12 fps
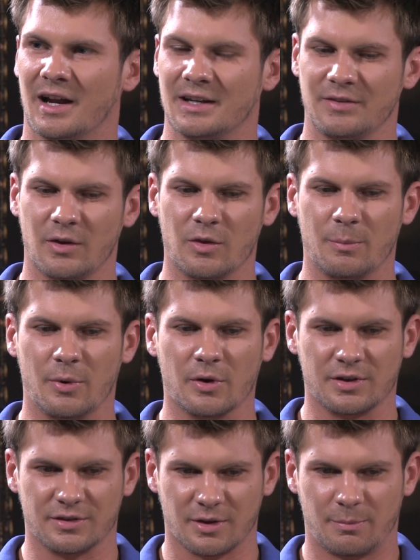And even though the
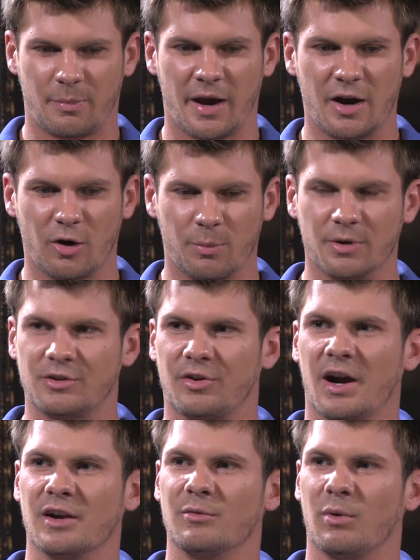book is a pale
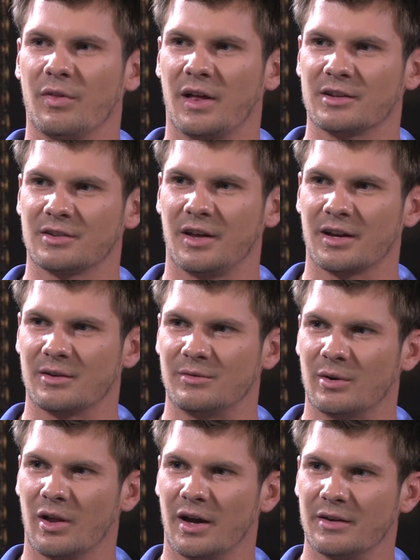portrayal of what that's like in
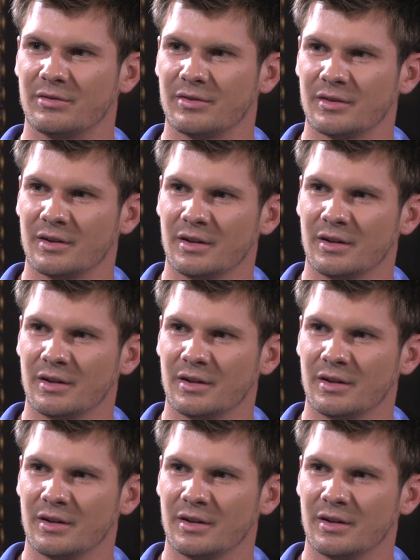real life,